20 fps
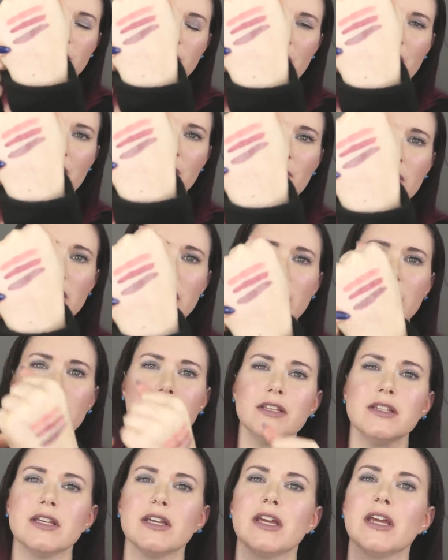on the back of my
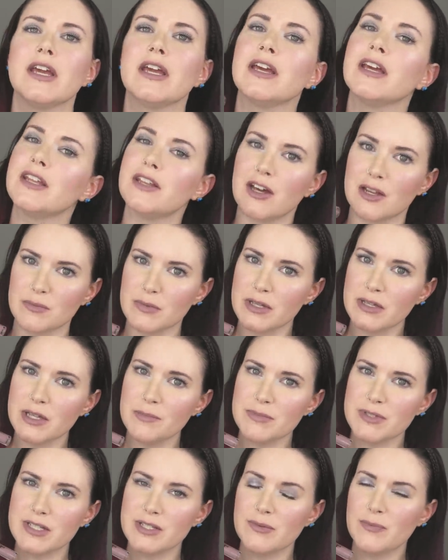hand and on my
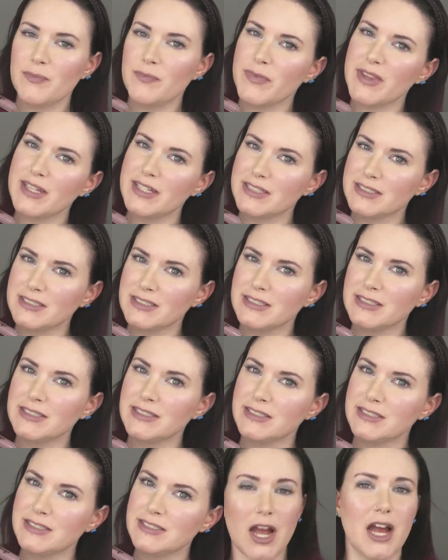lips.
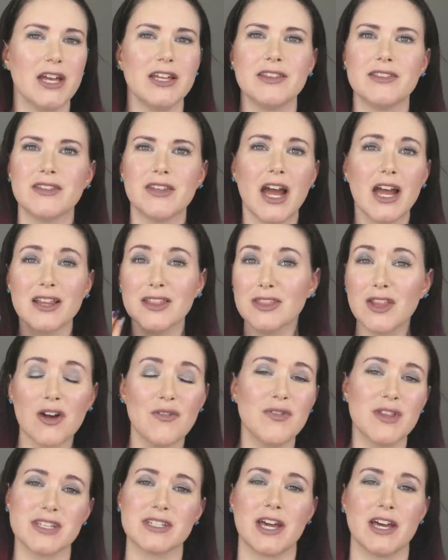I, I
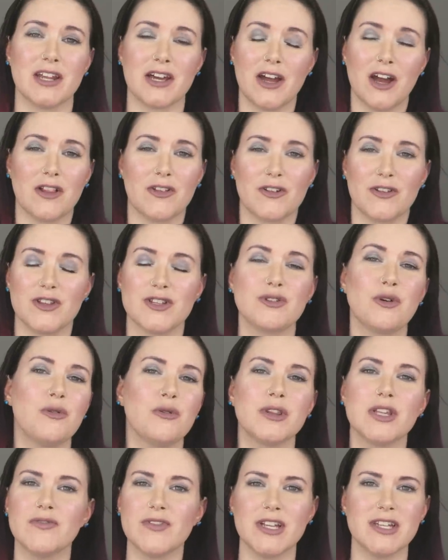love this kind of color. This
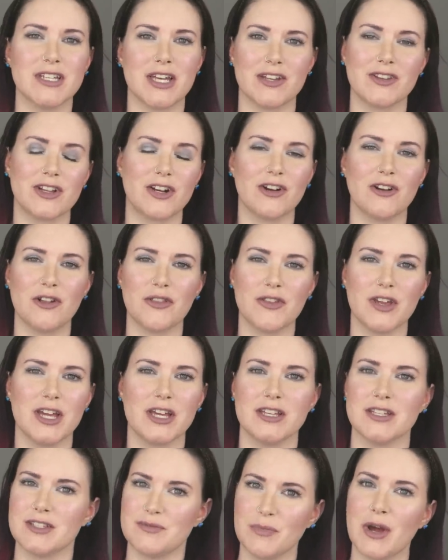whole living death girl
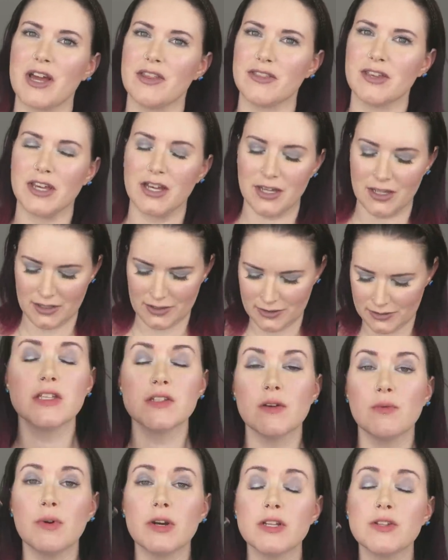thing is my thing.
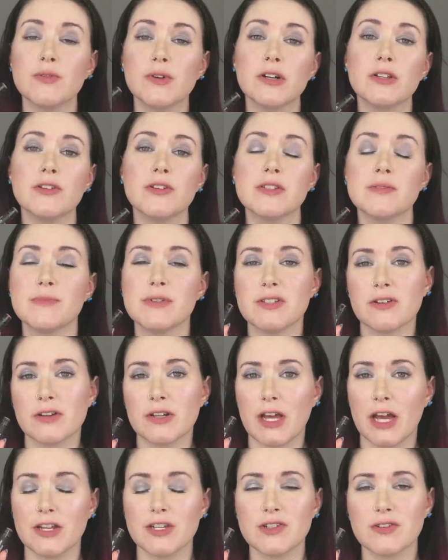So I wanted to include some
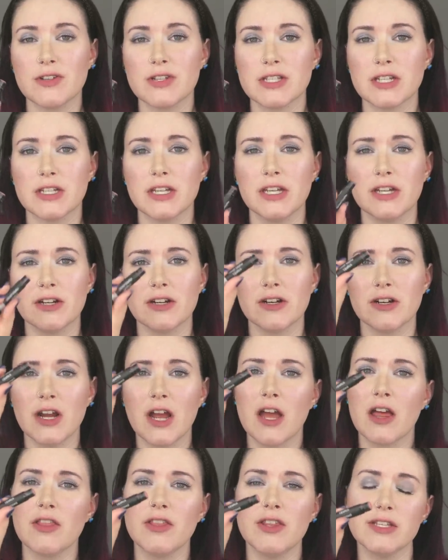Silk Naturals in here.
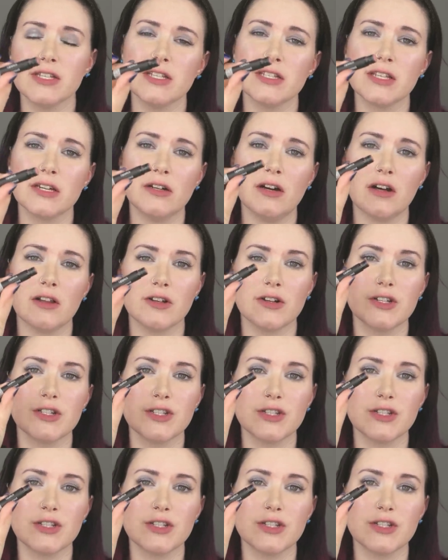This is the color